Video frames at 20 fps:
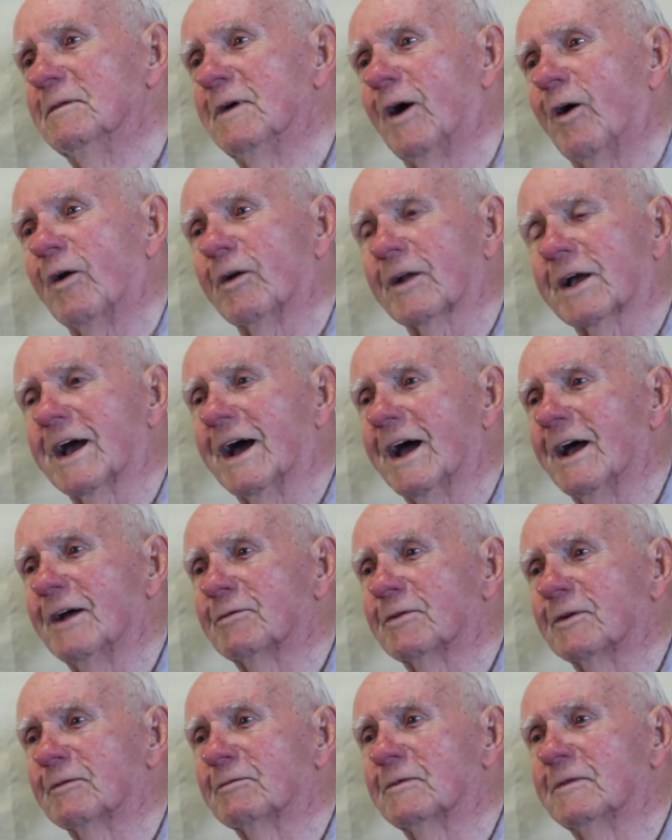all the
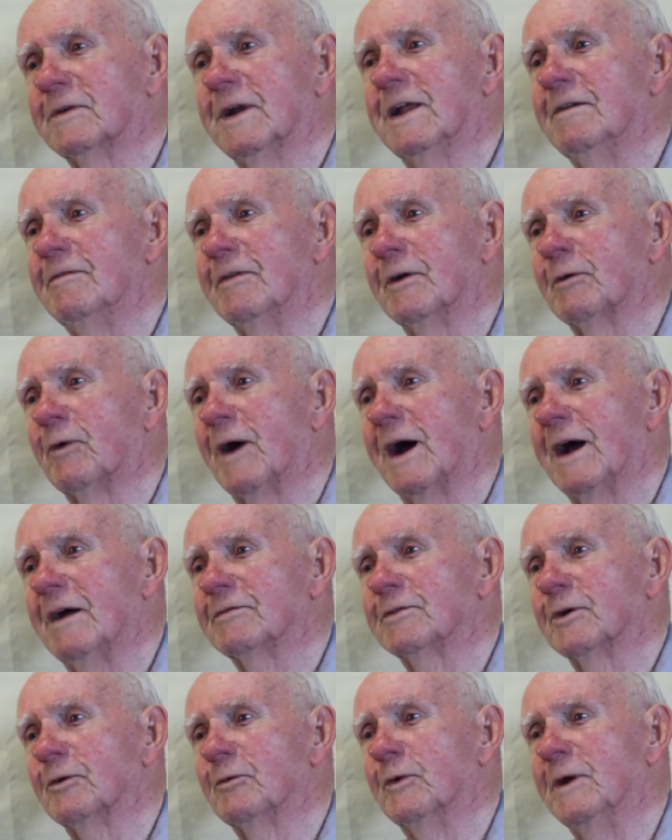guys would leave their
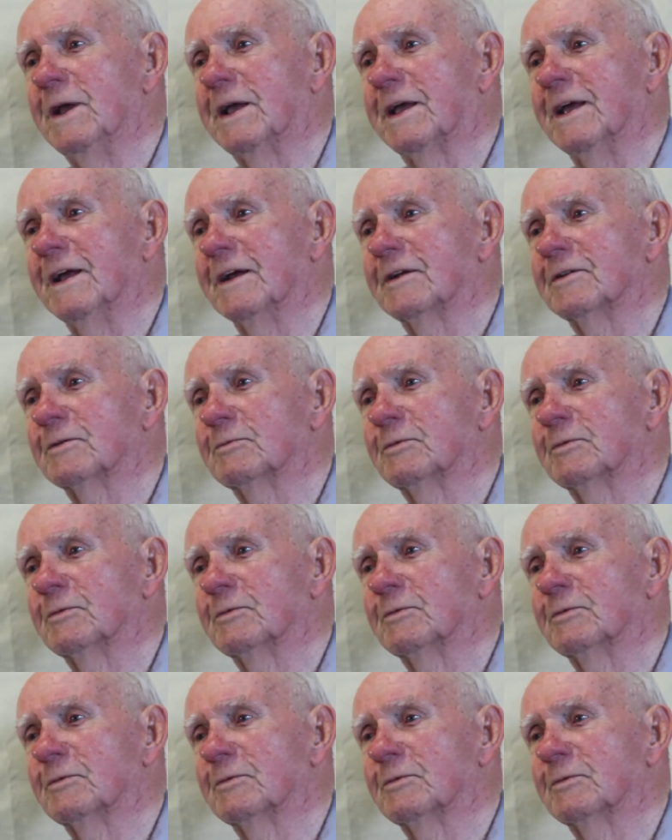wives on weekends